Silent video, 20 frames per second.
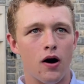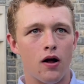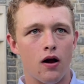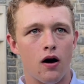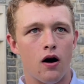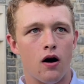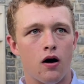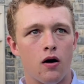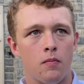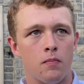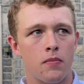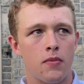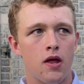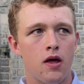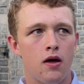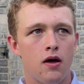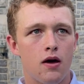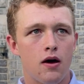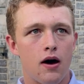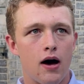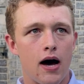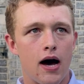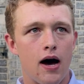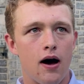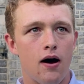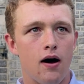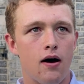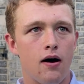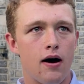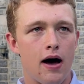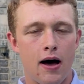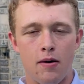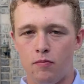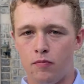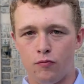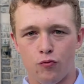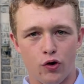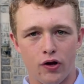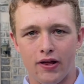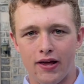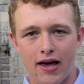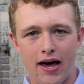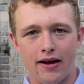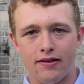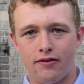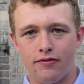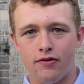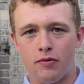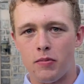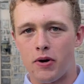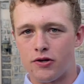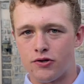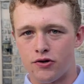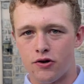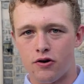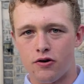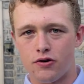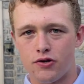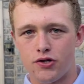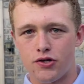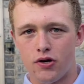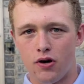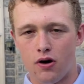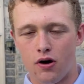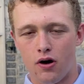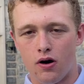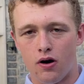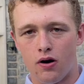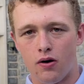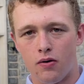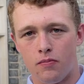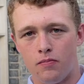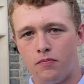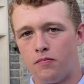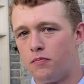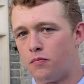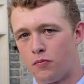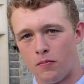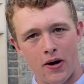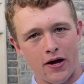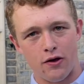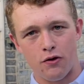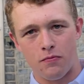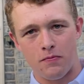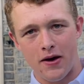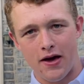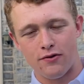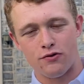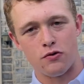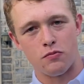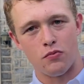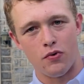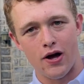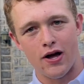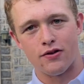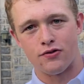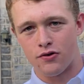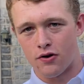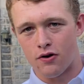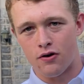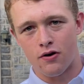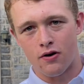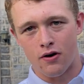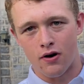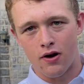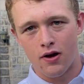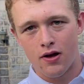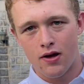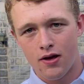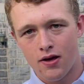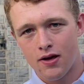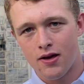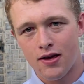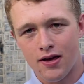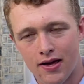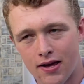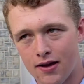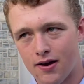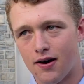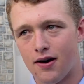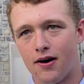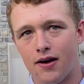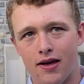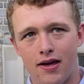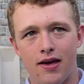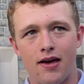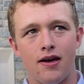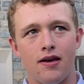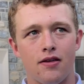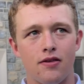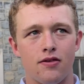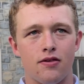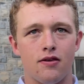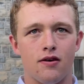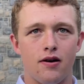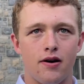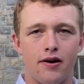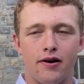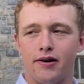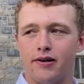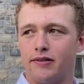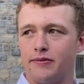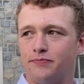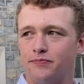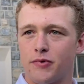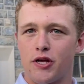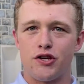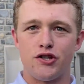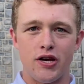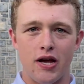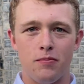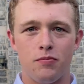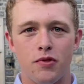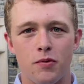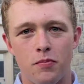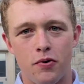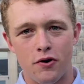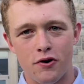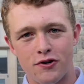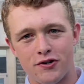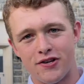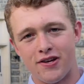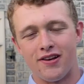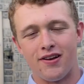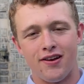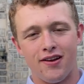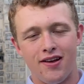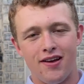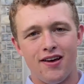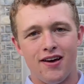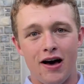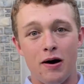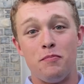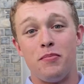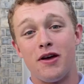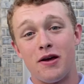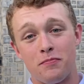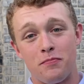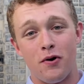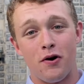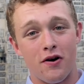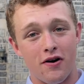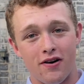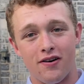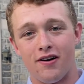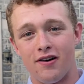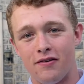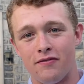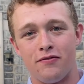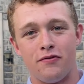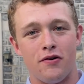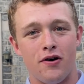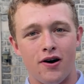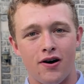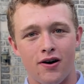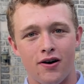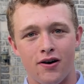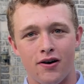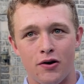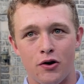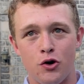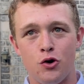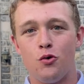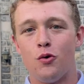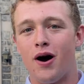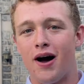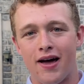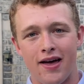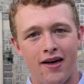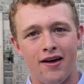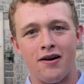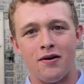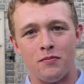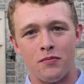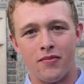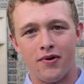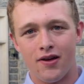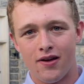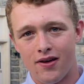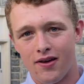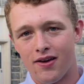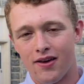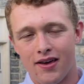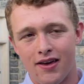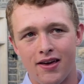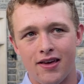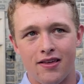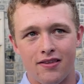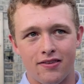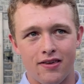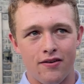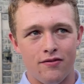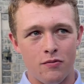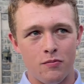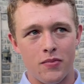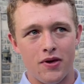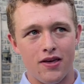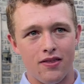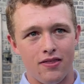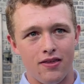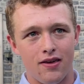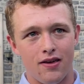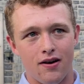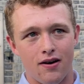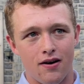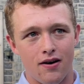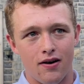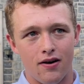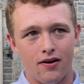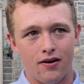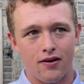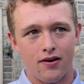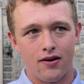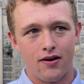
But um, uh, I'm really active in my church. Uh, my youth pastor, Brad Turner, he, uh, he has uh, shaped the person, a big part of uh, who I am. He has given me the, uh,